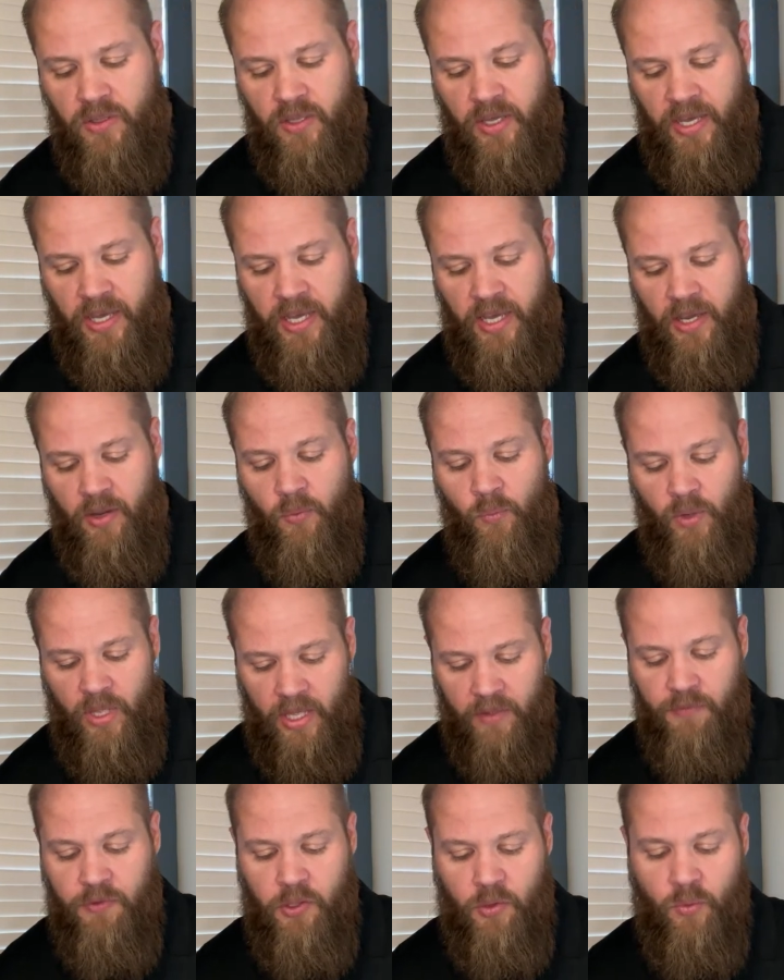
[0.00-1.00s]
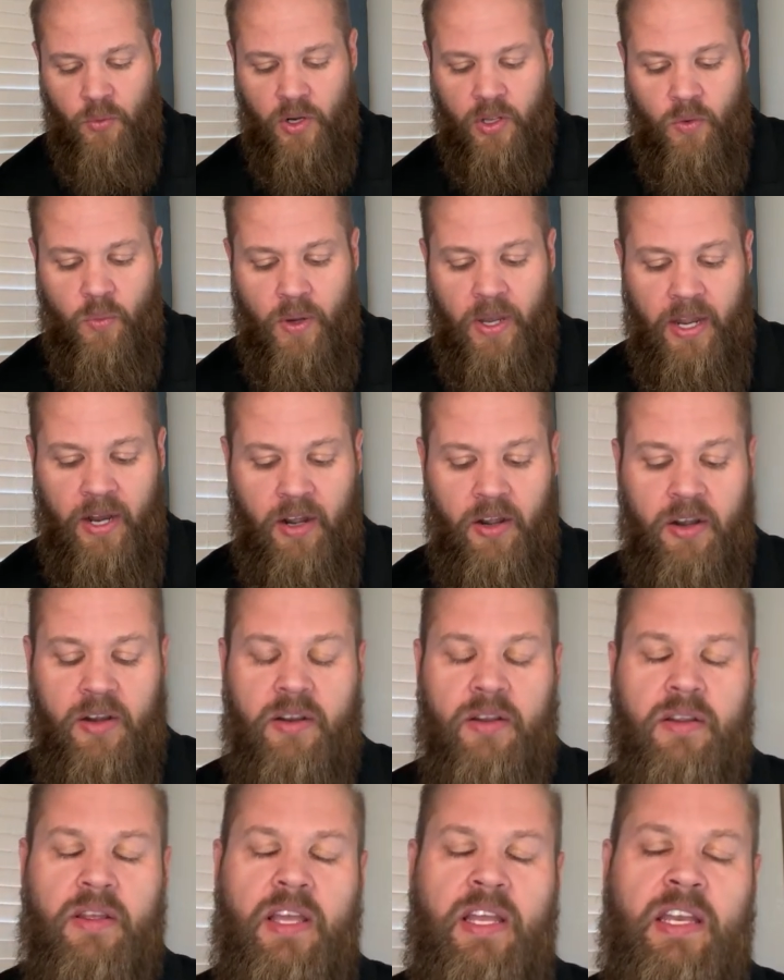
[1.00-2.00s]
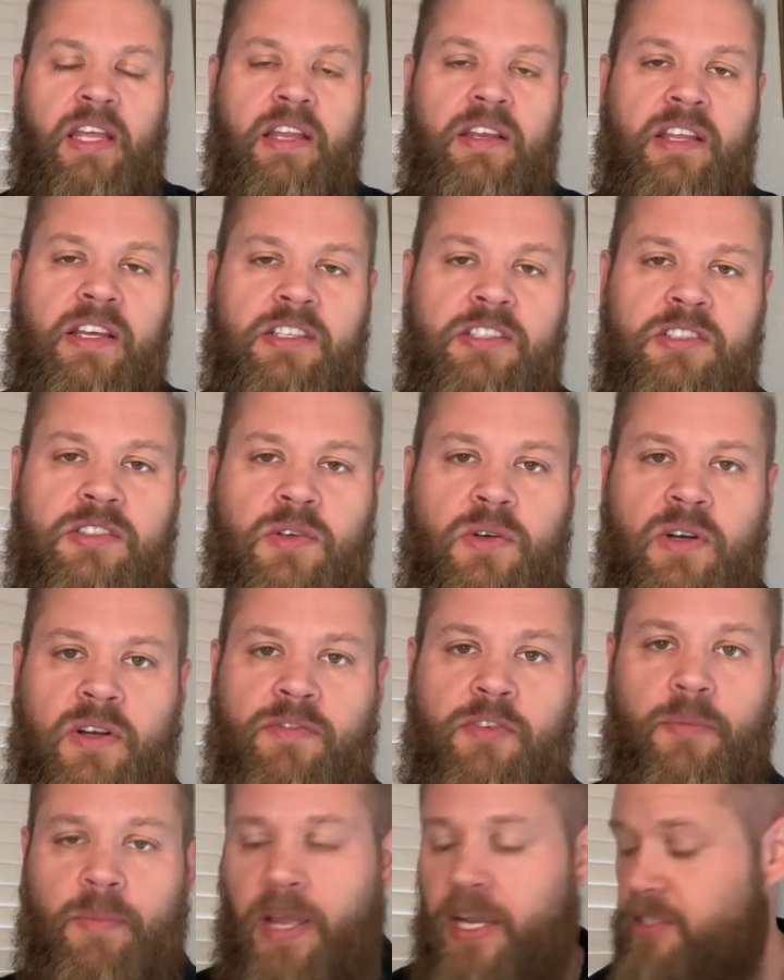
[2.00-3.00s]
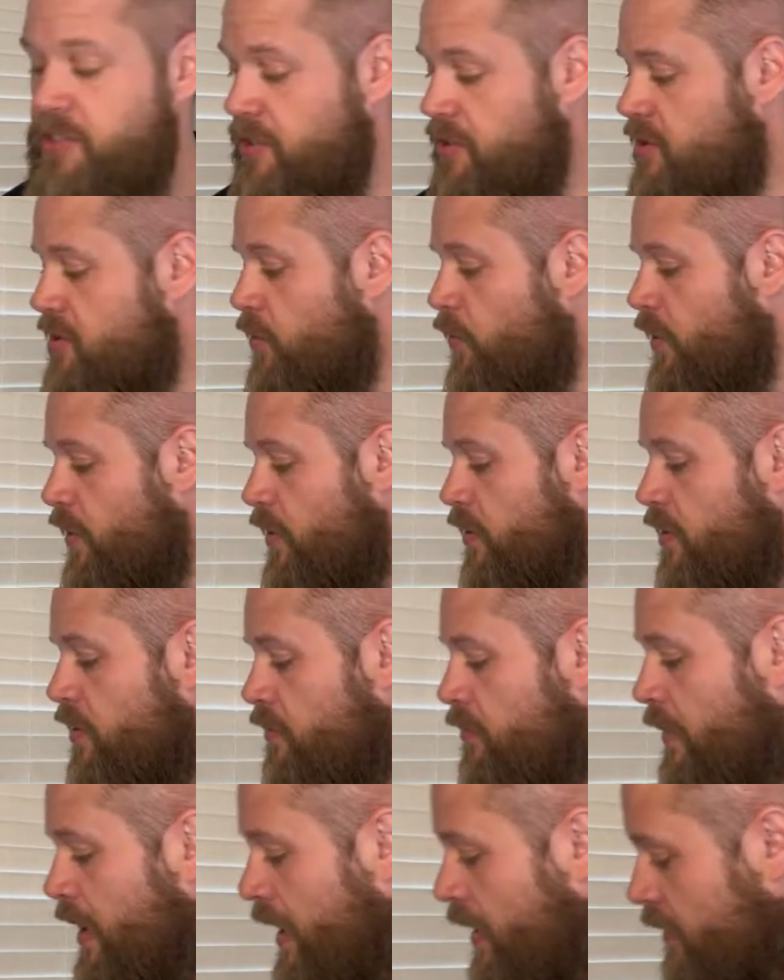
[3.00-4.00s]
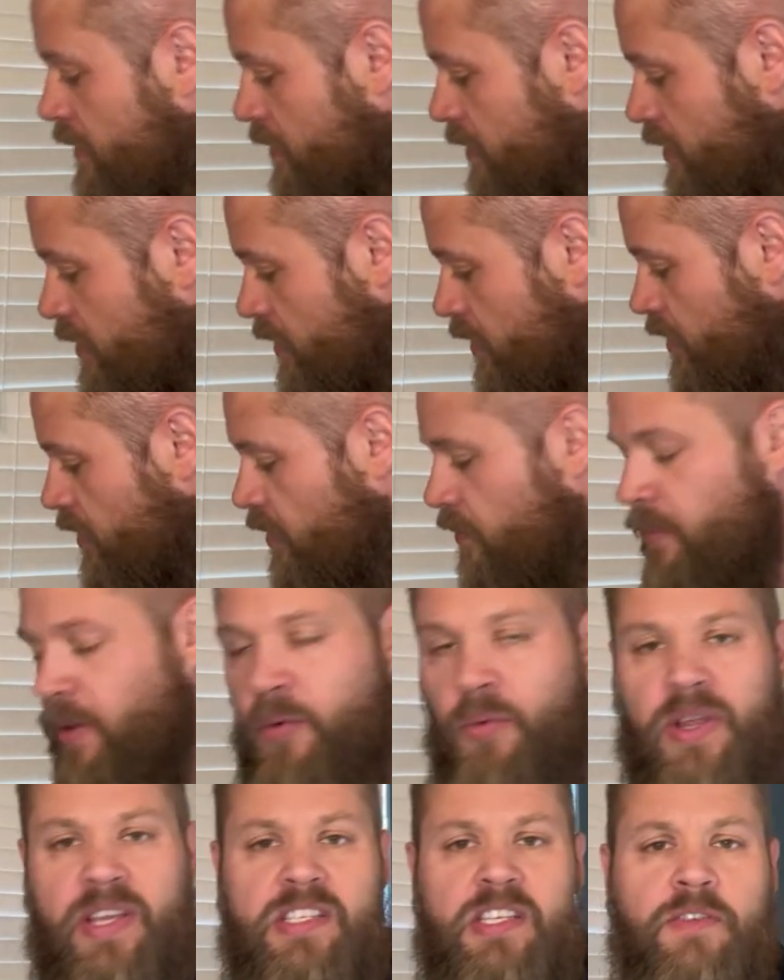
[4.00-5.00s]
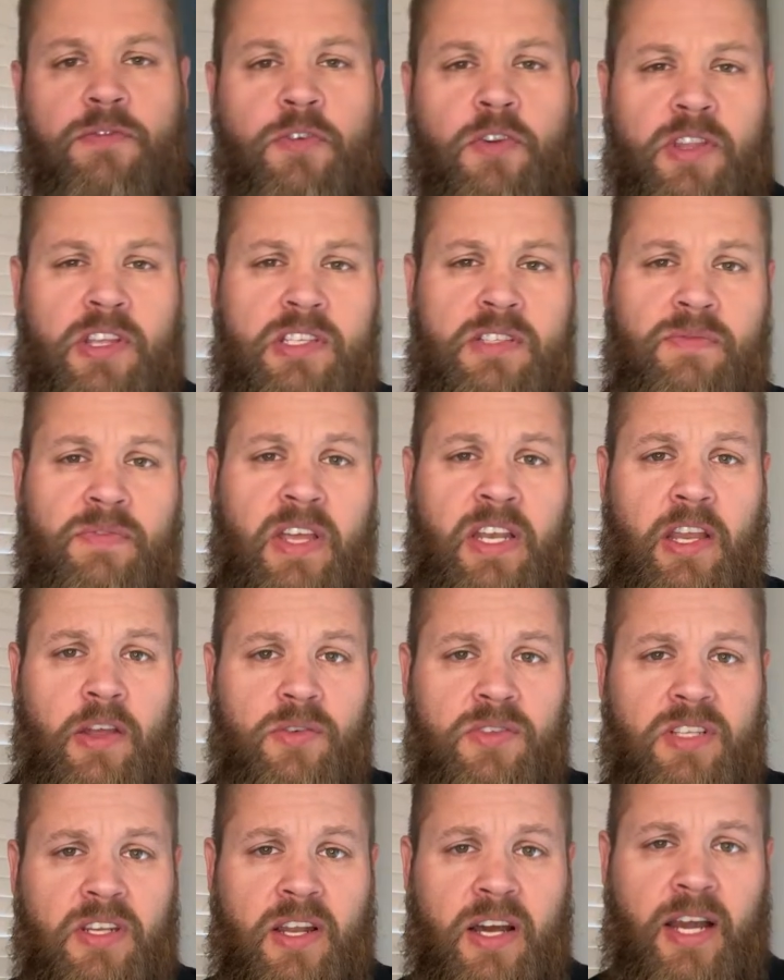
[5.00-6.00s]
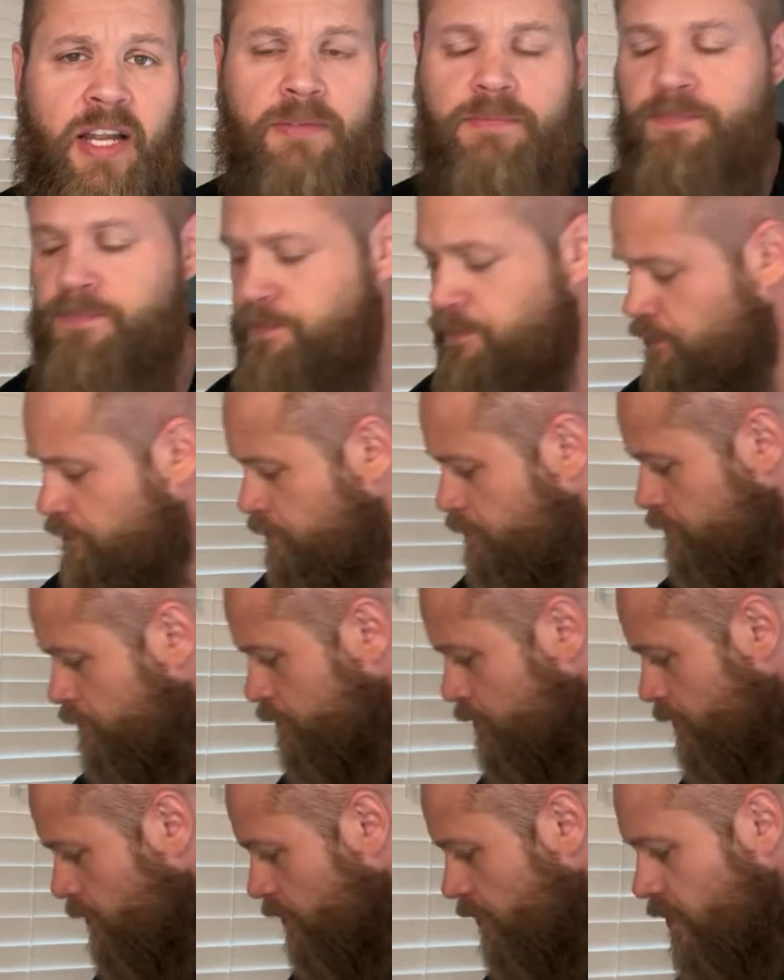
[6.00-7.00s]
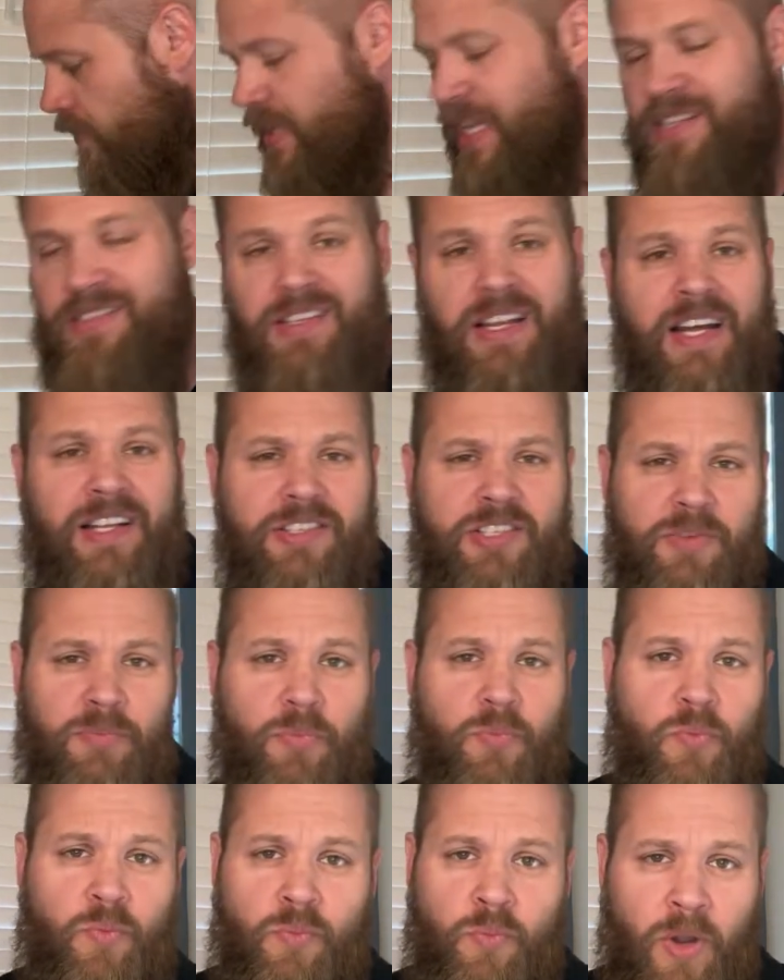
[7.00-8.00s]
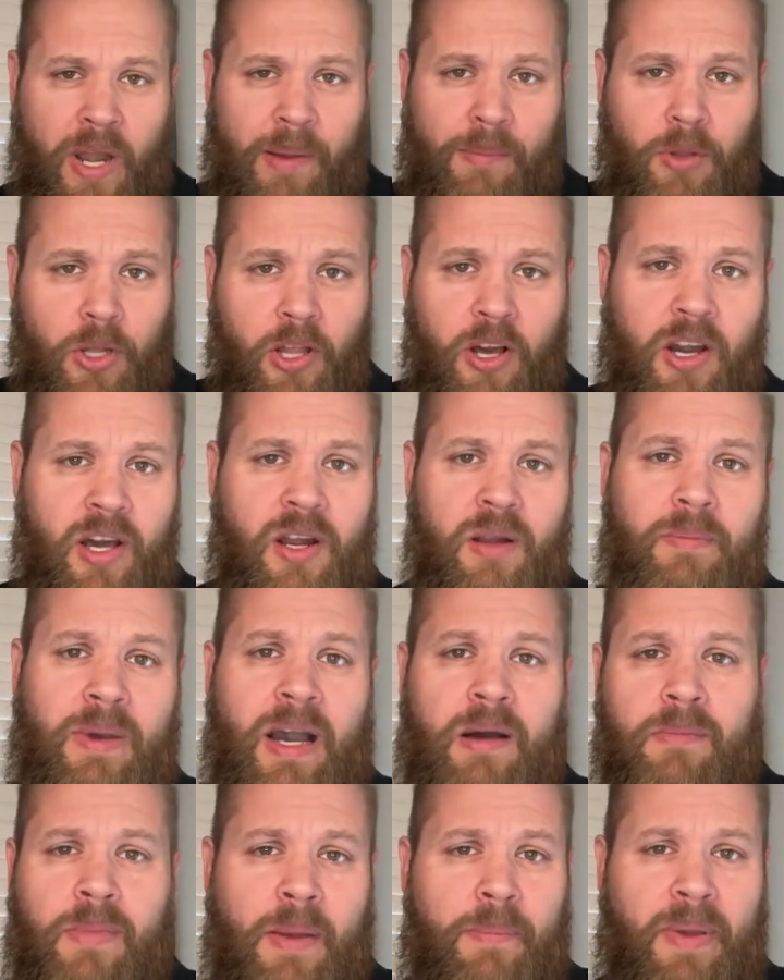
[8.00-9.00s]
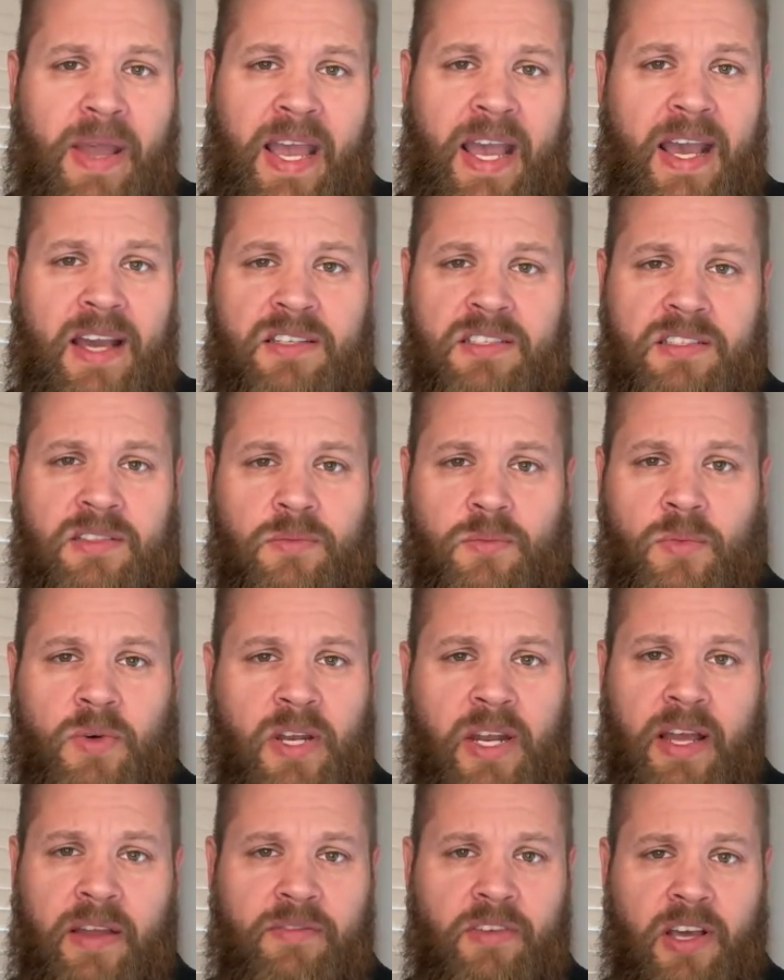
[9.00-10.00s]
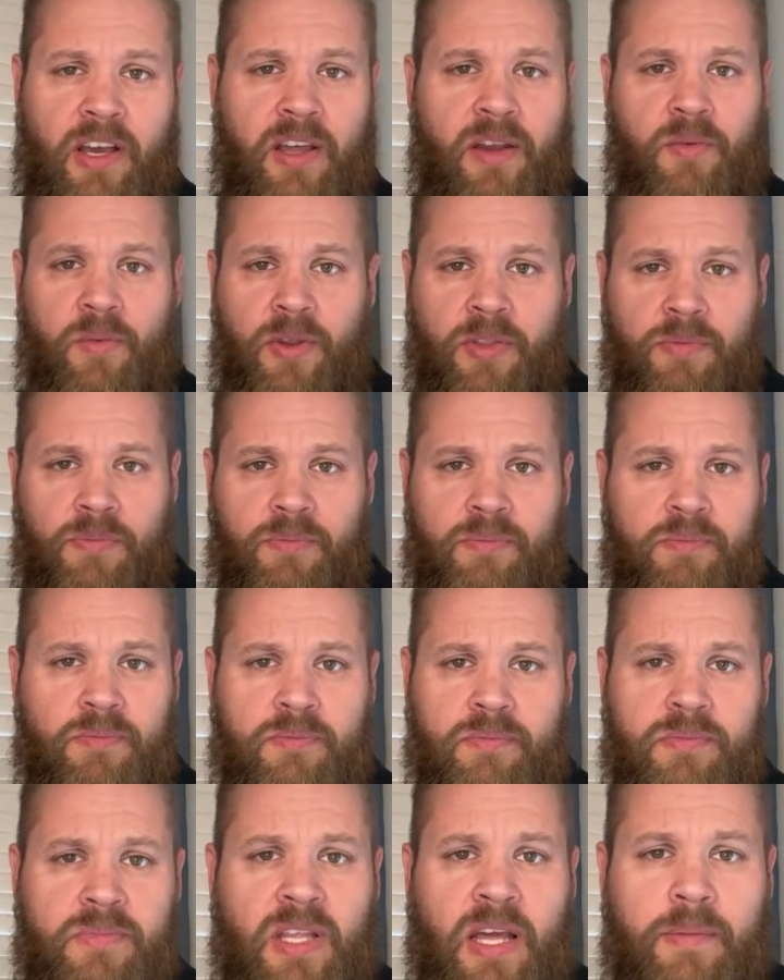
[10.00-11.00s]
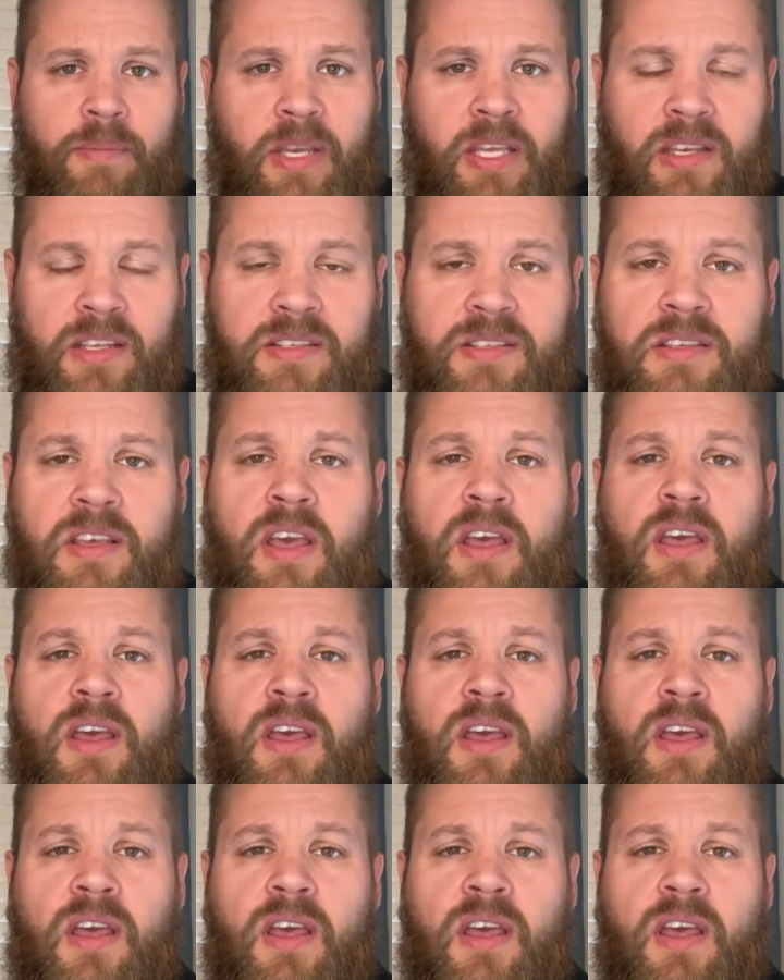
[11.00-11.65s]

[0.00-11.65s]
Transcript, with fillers: uh, if you require any additional information. So my my reason for this video tonight is not to ramble on about my past and what I've done with diabetes.